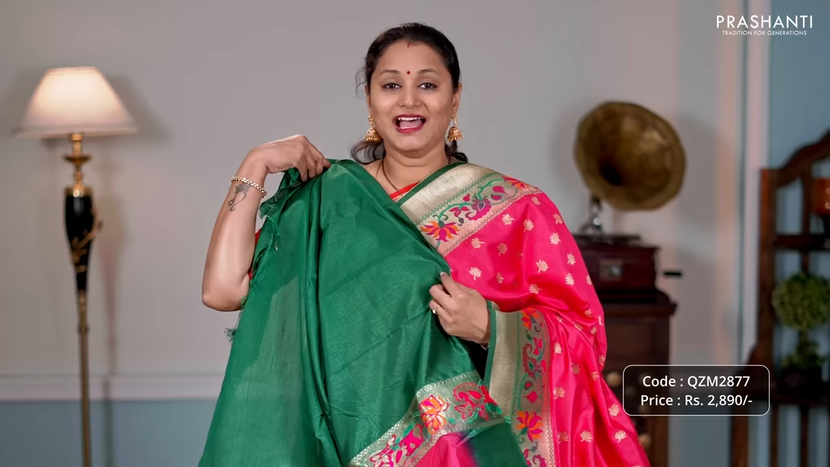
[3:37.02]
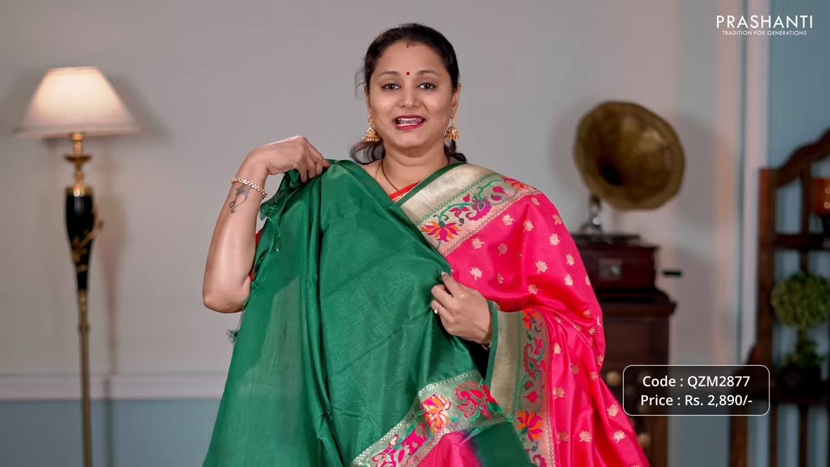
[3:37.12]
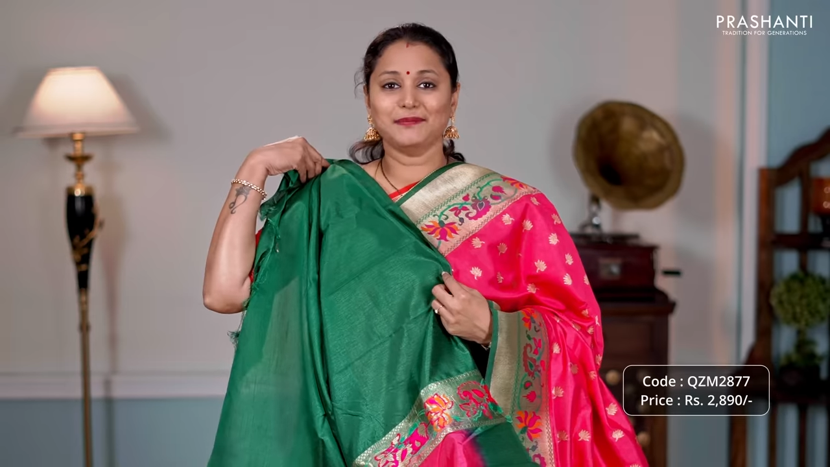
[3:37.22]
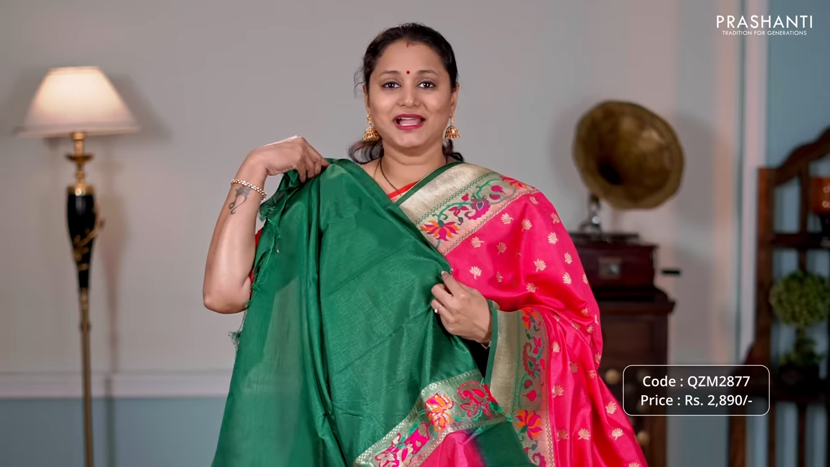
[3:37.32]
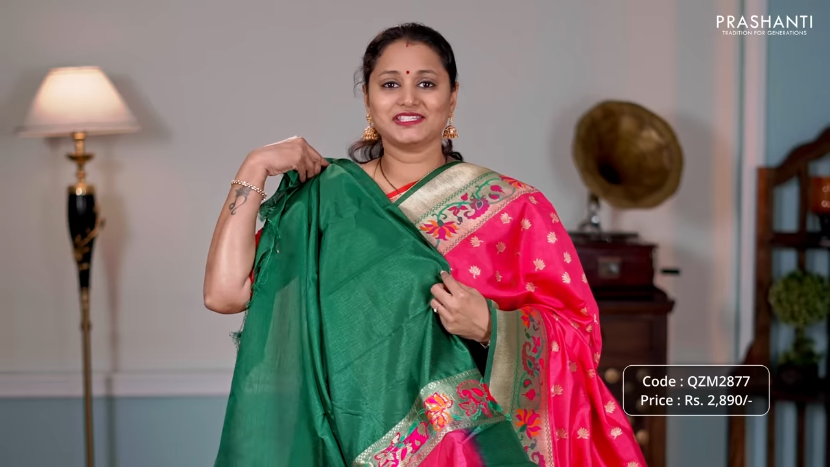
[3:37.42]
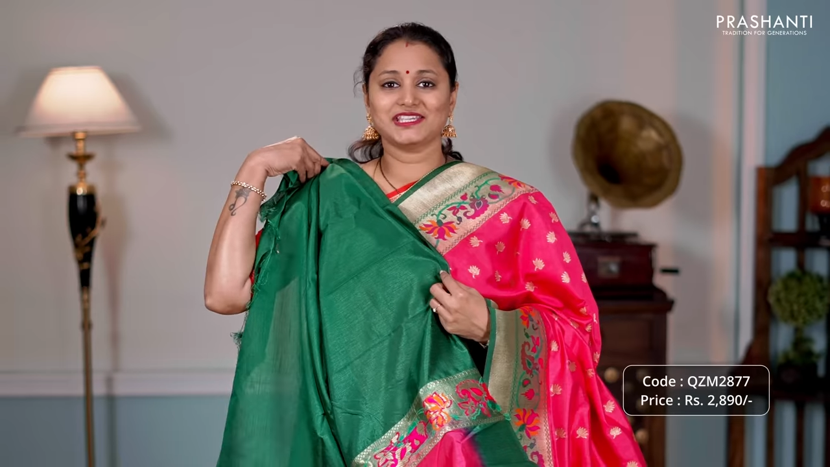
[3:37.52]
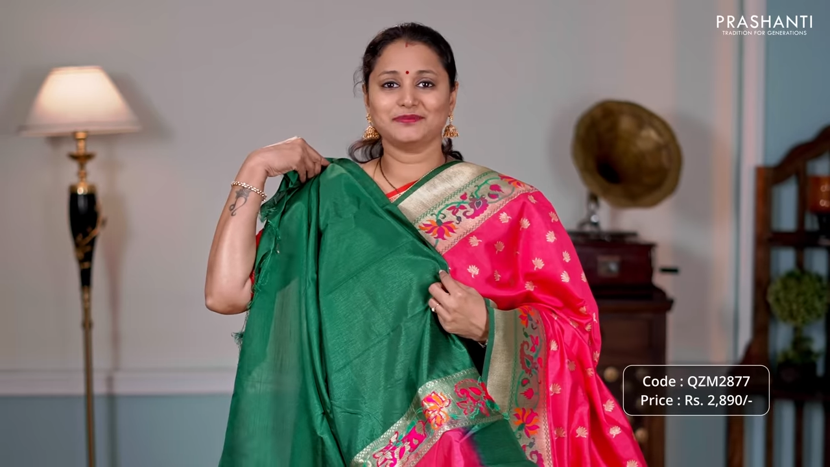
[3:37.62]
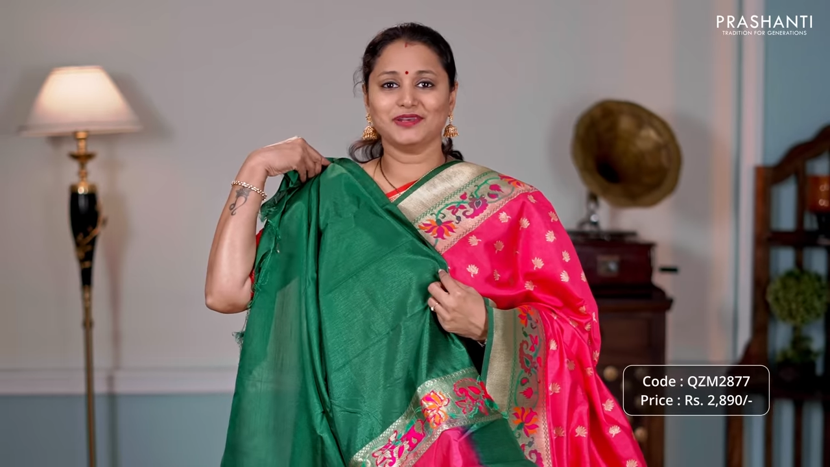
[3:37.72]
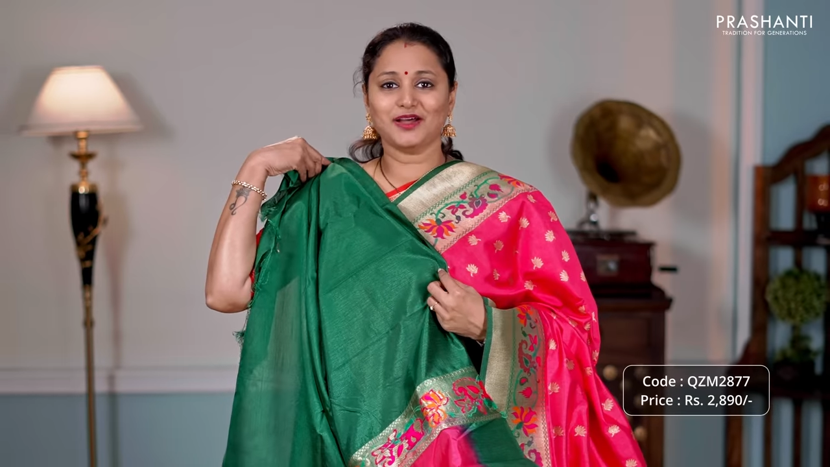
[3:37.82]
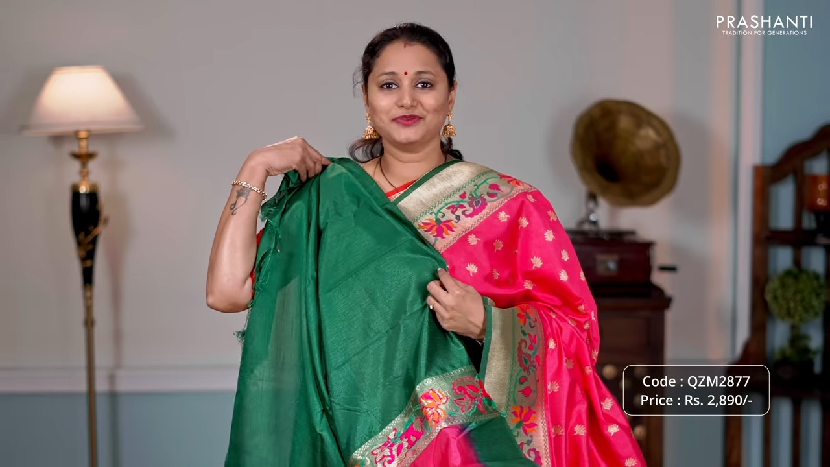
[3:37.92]
and a
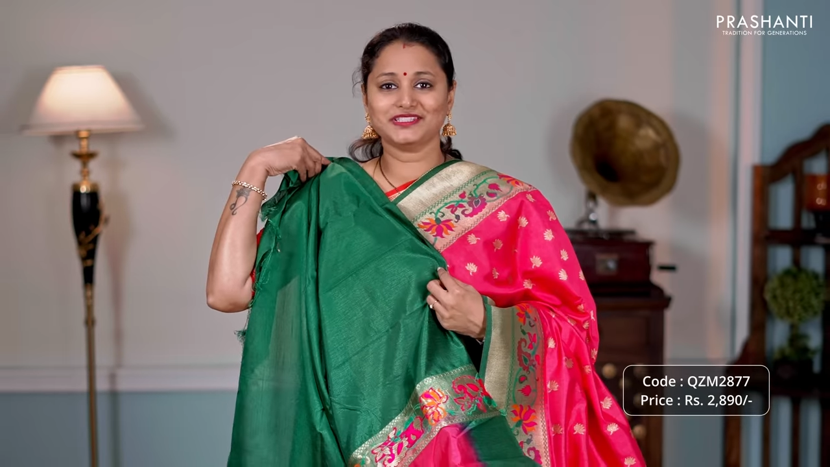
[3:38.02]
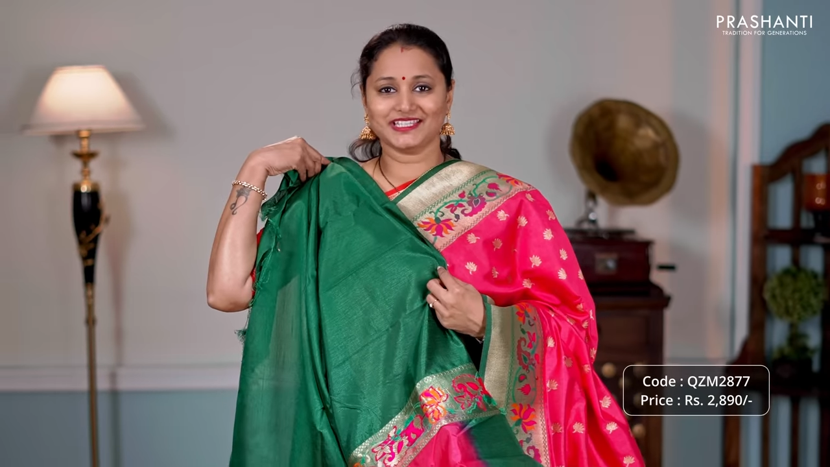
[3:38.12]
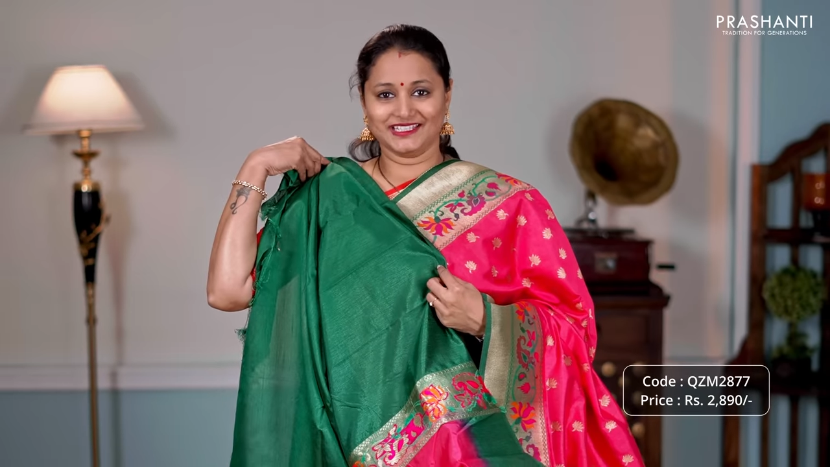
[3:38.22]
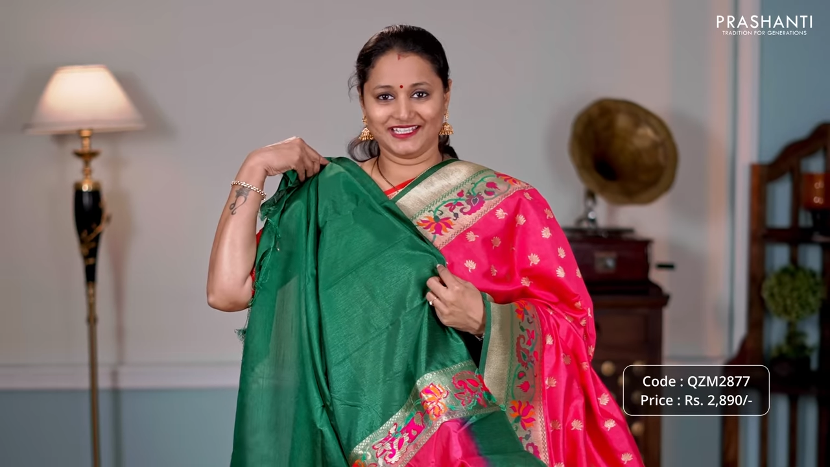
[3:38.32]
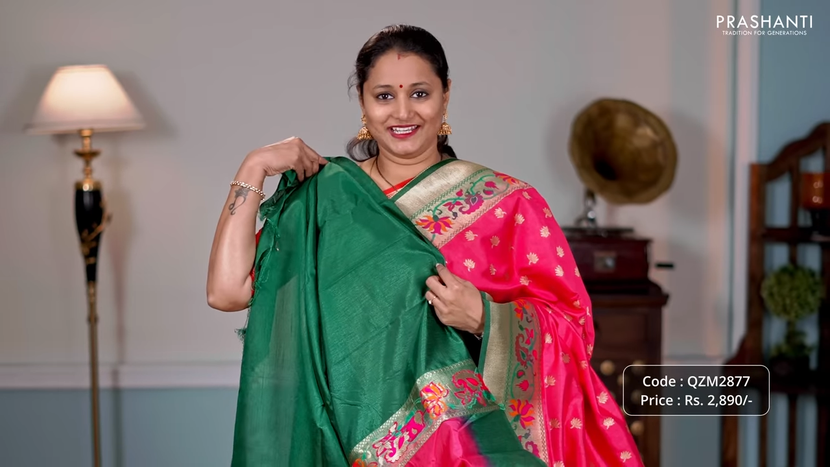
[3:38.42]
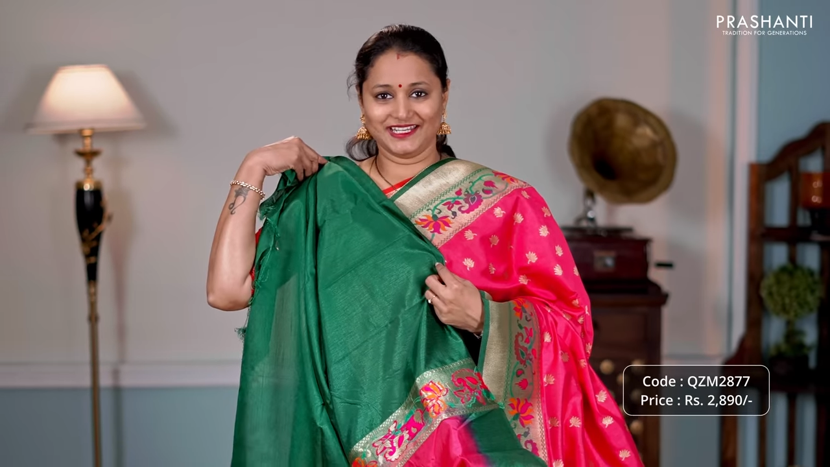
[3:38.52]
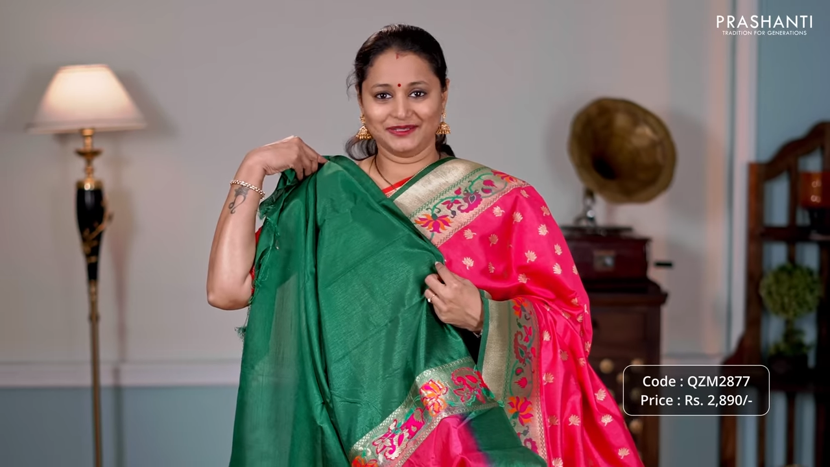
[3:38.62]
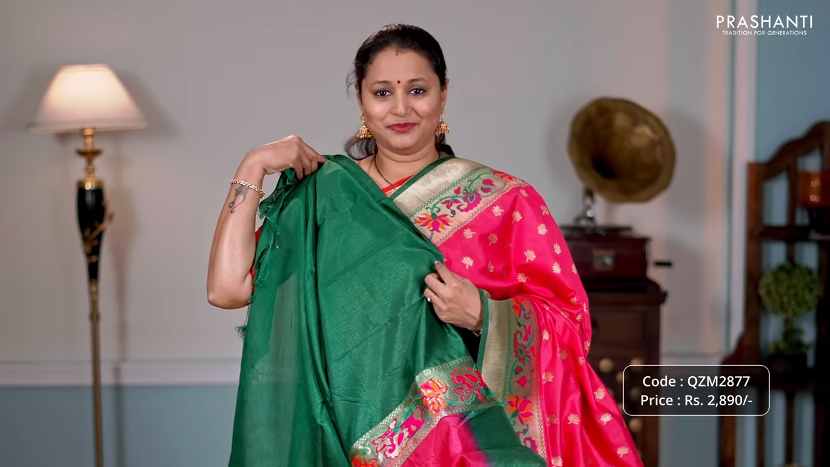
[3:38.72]
matching blouse in green,